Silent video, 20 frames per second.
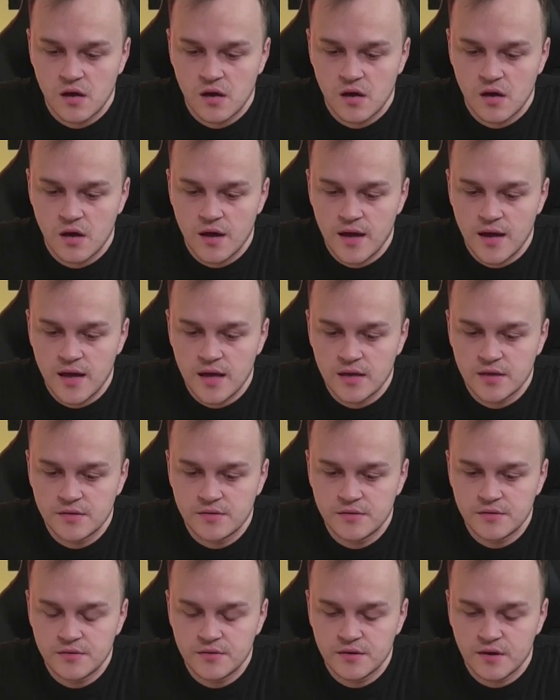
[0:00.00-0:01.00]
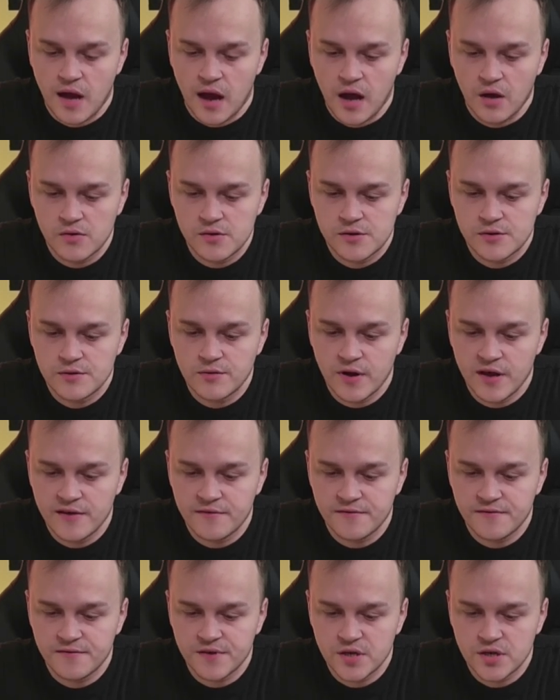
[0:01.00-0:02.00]
And how do I
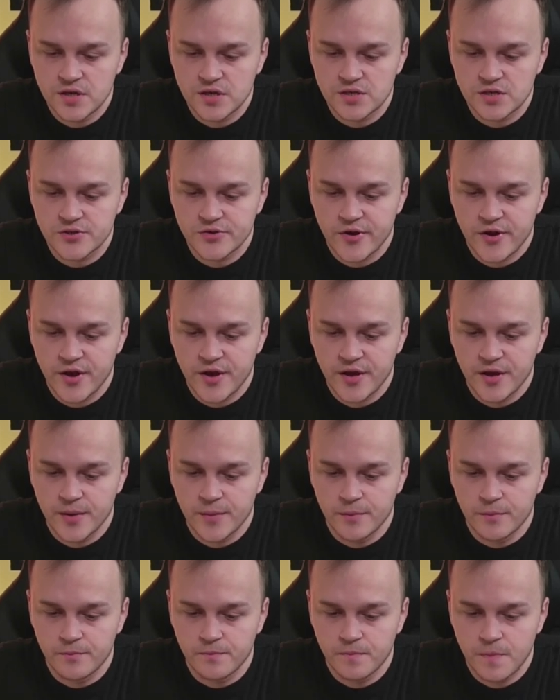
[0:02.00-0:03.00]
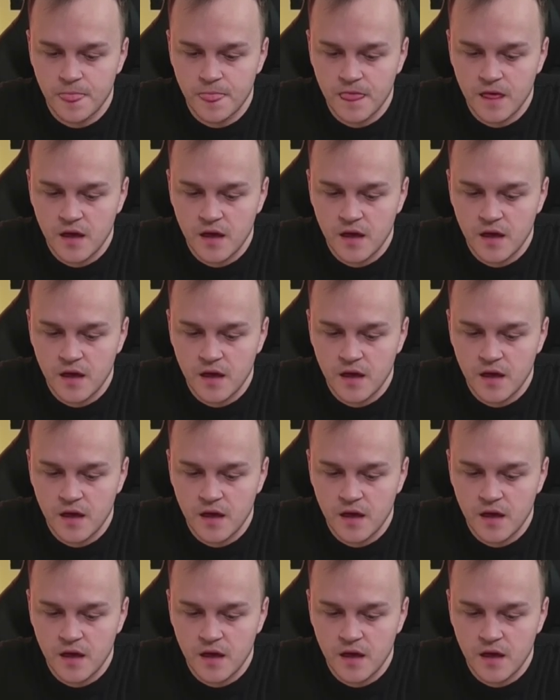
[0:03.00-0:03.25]
finish him?